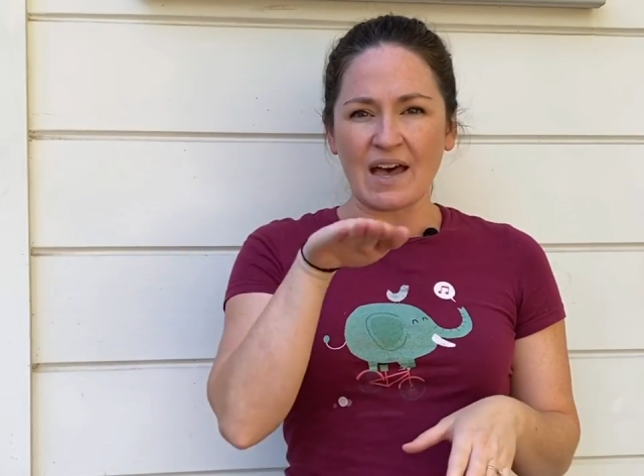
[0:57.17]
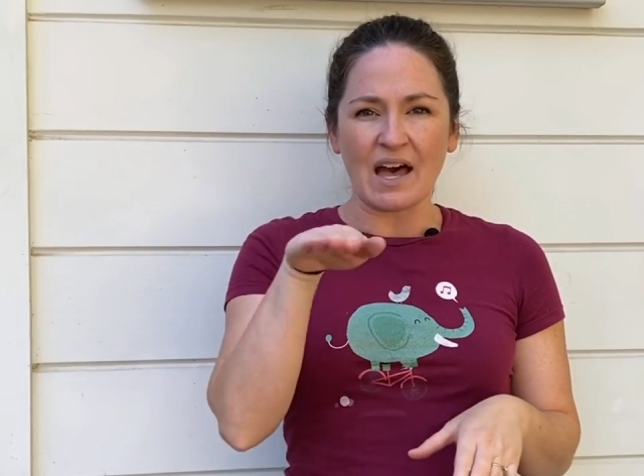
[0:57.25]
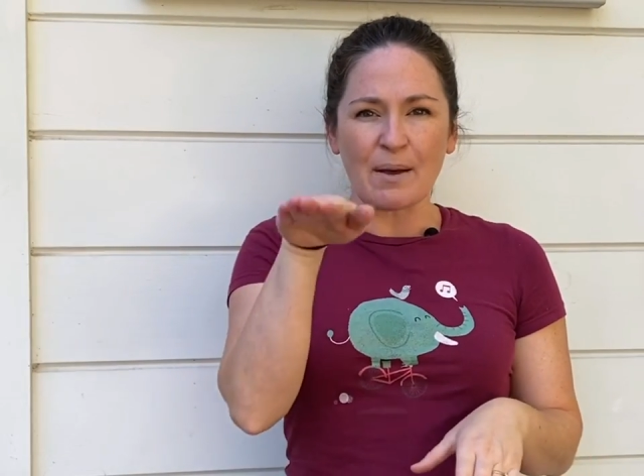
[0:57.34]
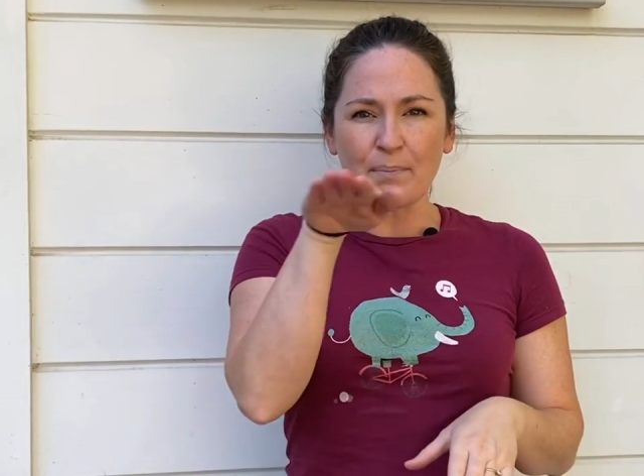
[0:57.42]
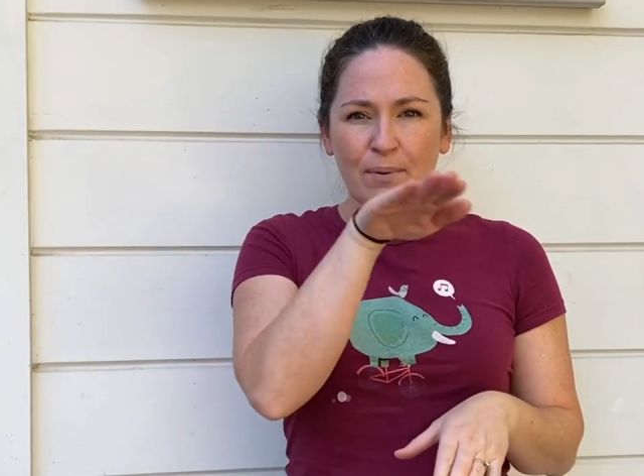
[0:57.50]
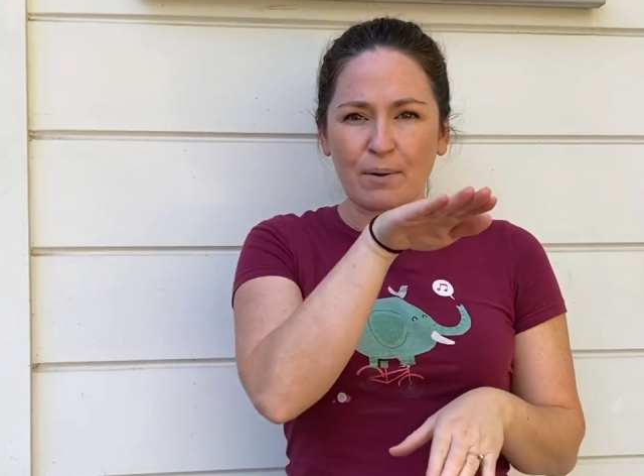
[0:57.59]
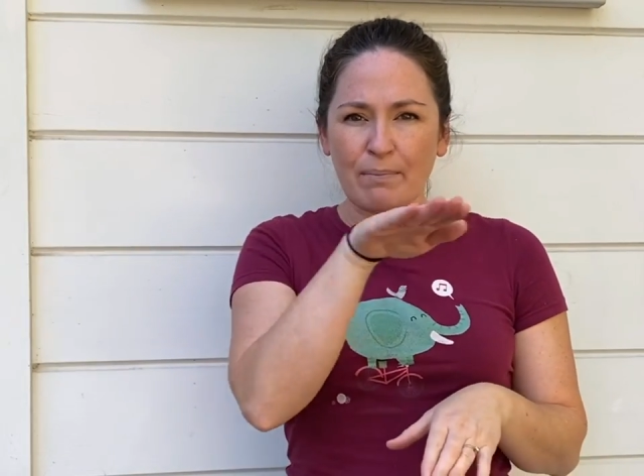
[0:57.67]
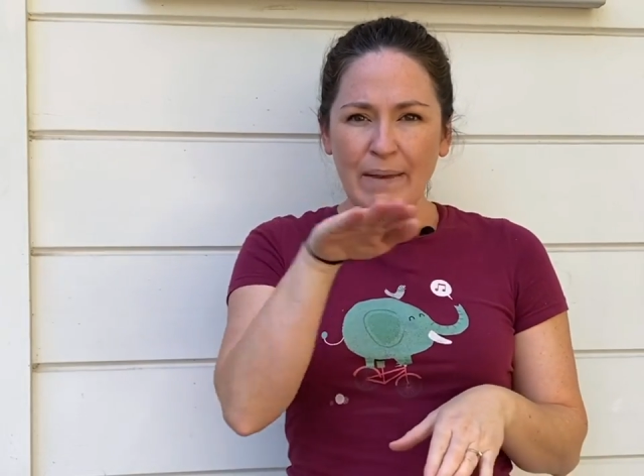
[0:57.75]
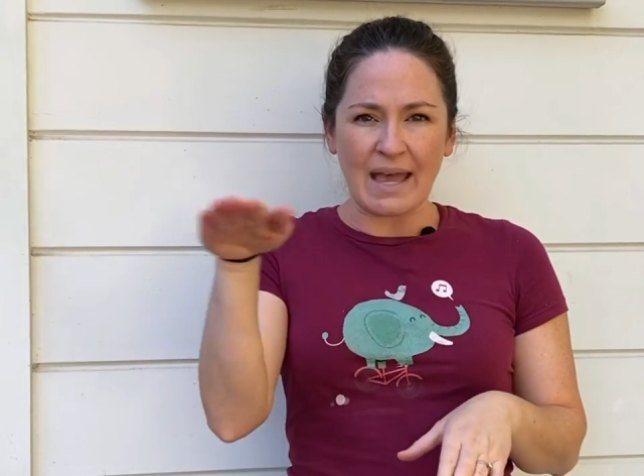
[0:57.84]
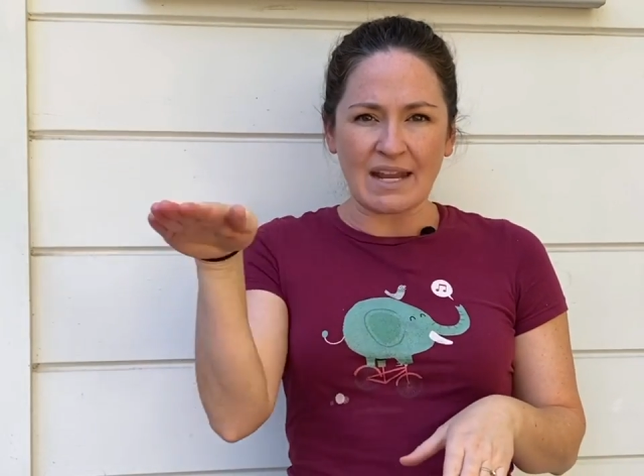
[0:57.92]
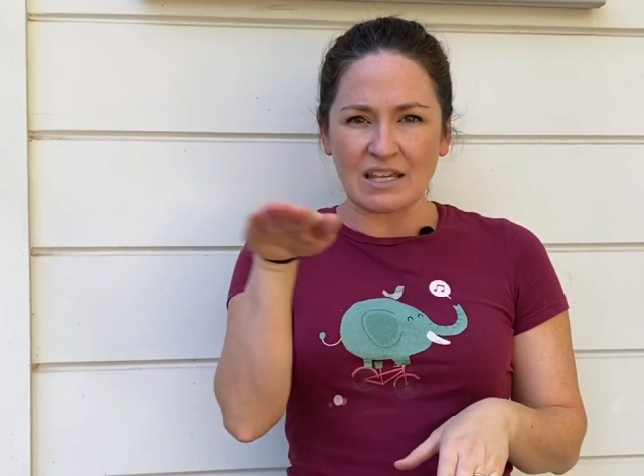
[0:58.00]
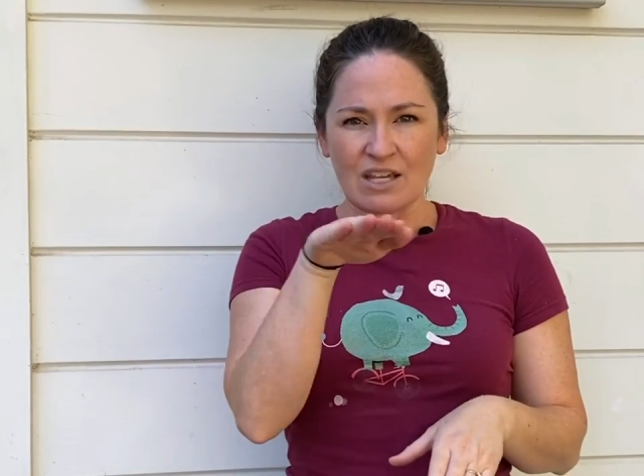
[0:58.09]
upper
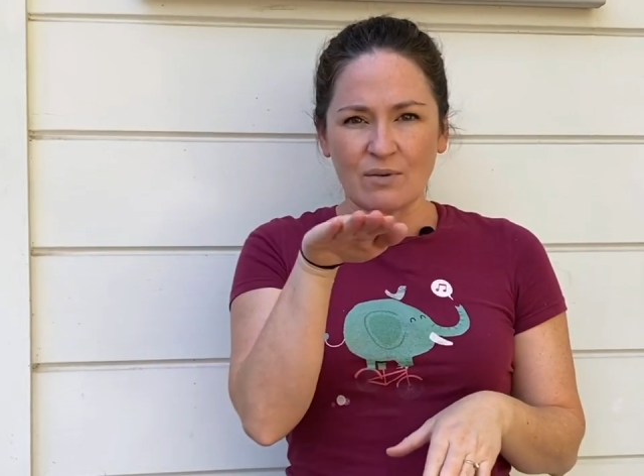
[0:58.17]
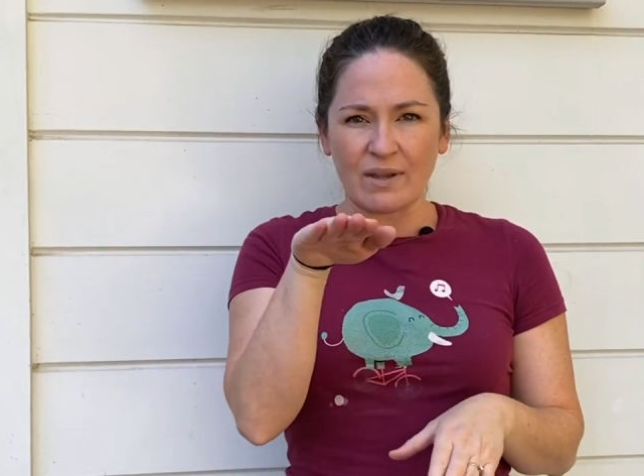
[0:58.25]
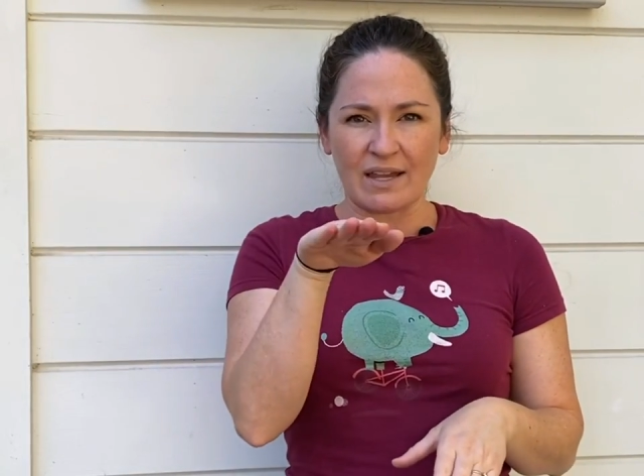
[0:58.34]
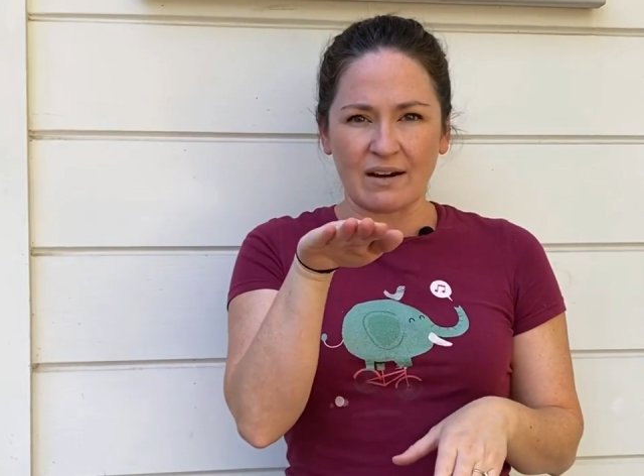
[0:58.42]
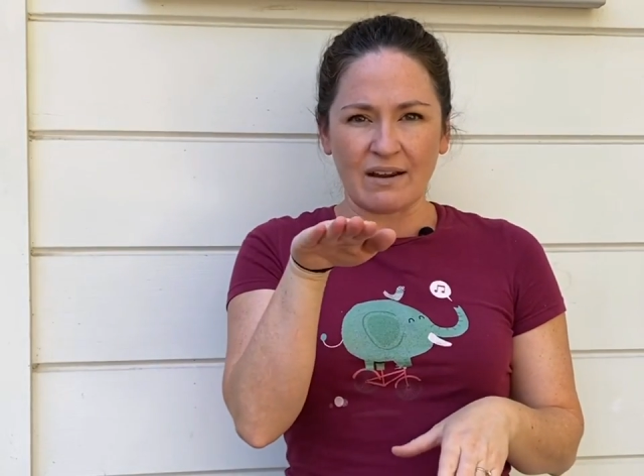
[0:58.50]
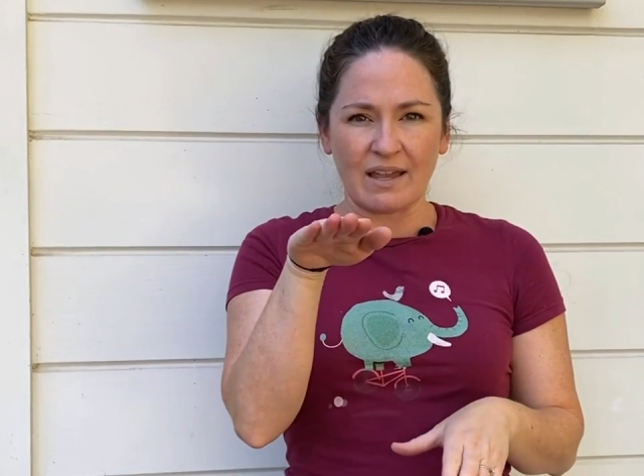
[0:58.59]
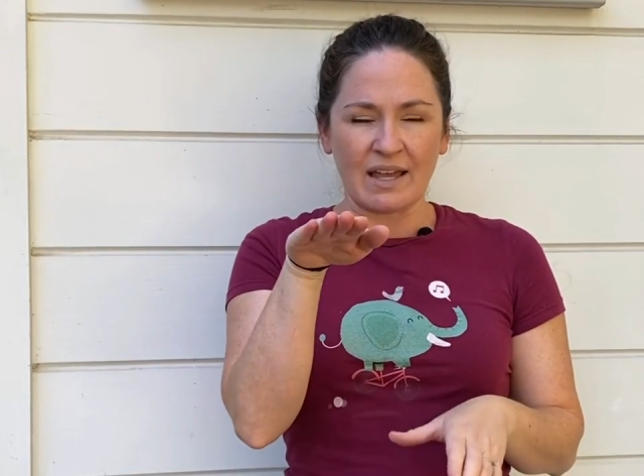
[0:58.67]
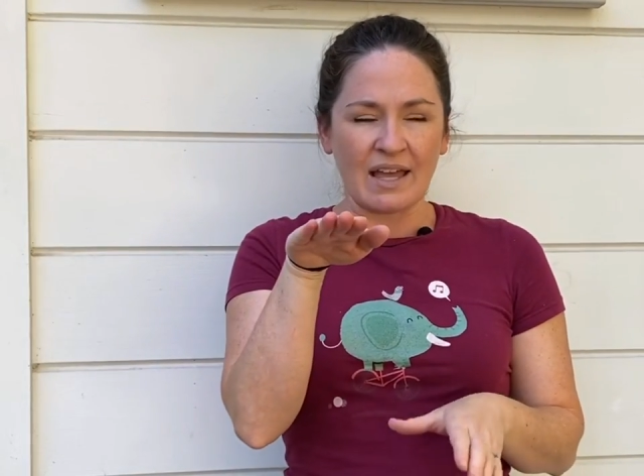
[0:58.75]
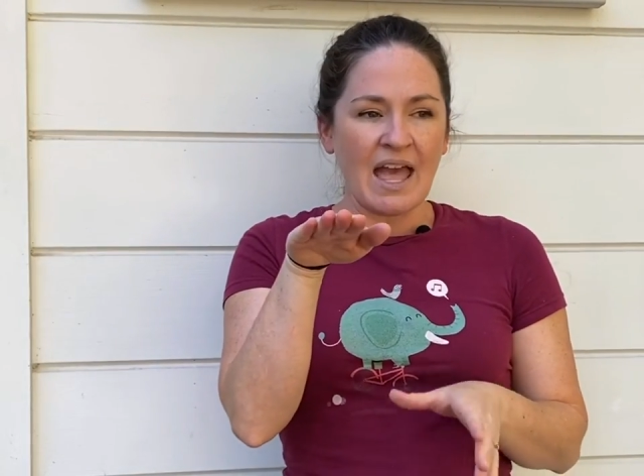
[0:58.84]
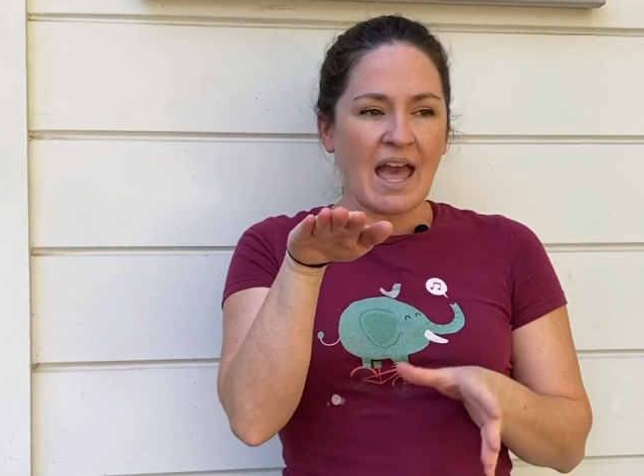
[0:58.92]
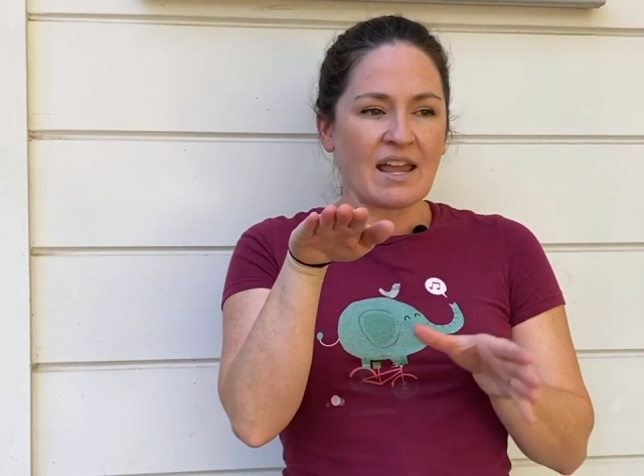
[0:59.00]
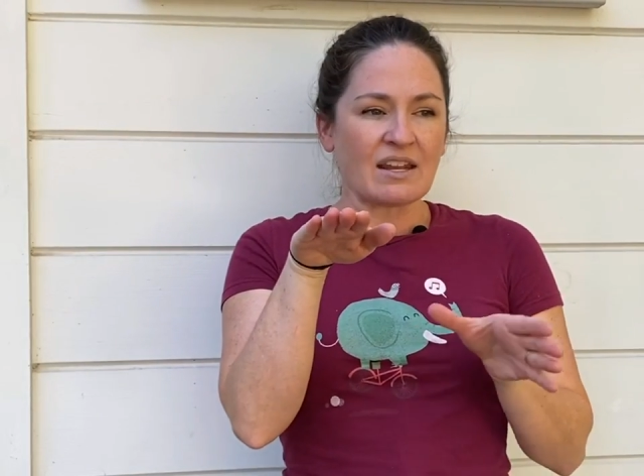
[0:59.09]
patio area
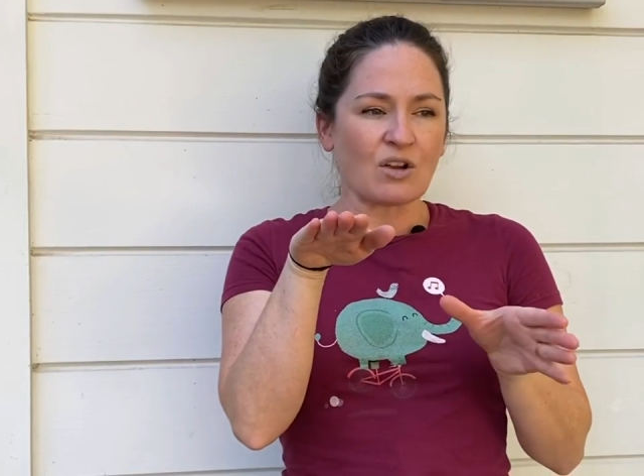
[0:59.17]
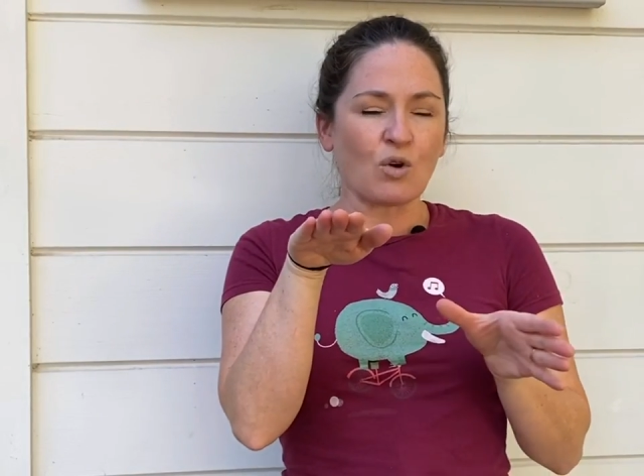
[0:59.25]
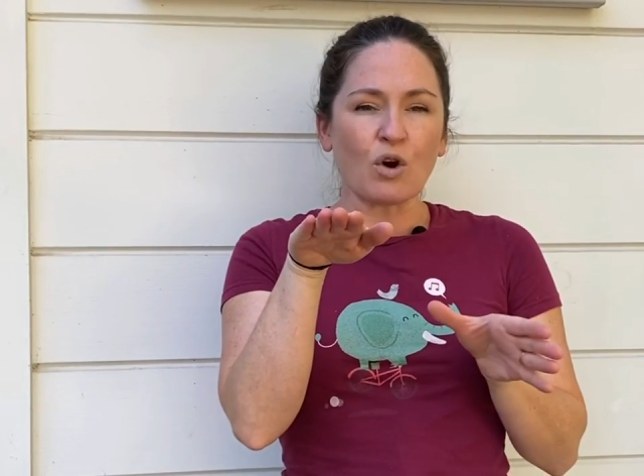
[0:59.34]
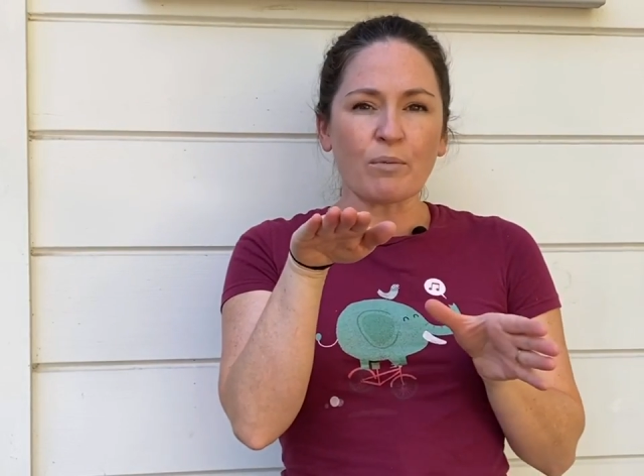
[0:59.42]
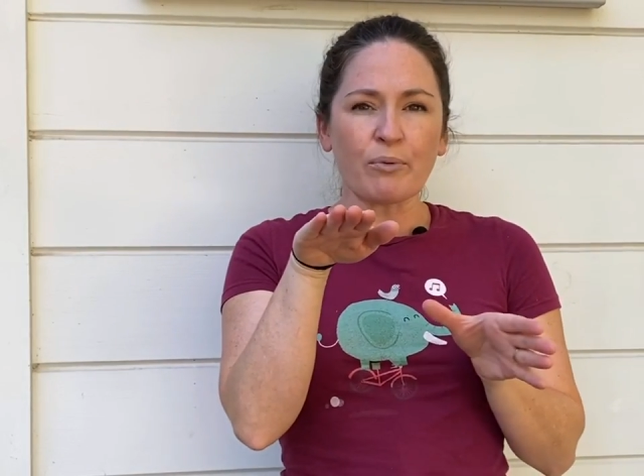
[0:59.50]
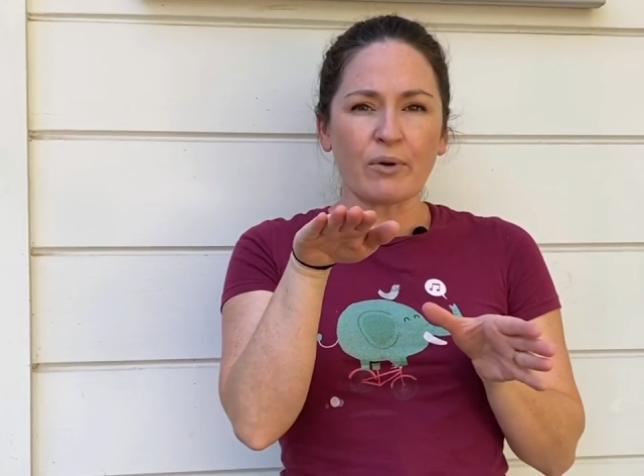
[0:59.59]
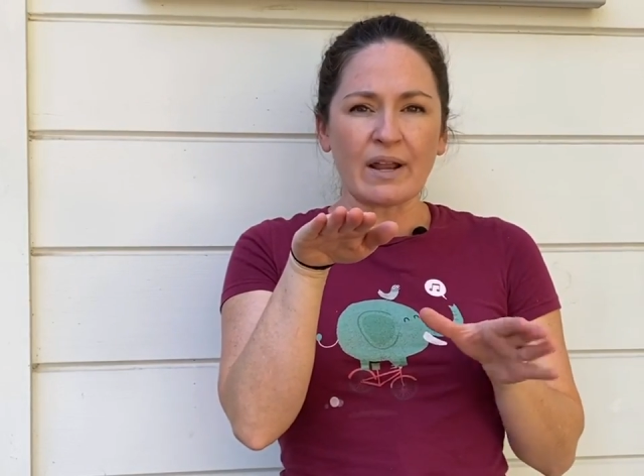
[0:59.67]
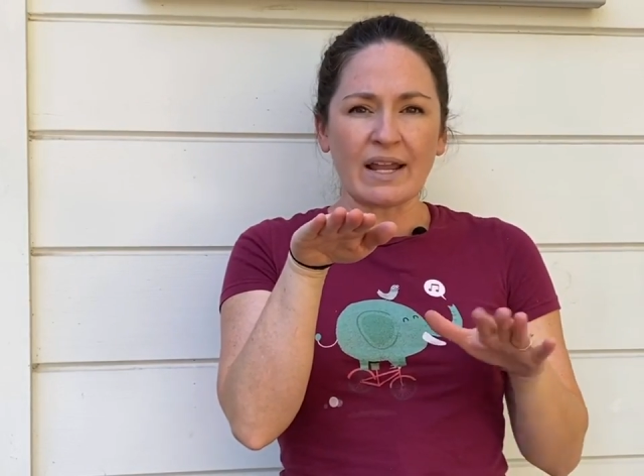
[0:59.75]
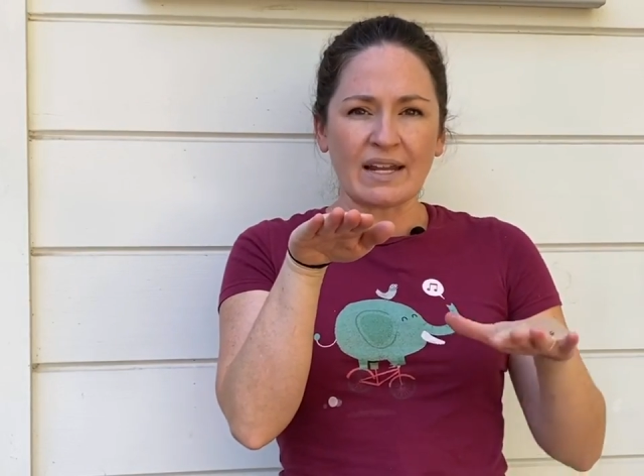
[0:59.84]
and incorporate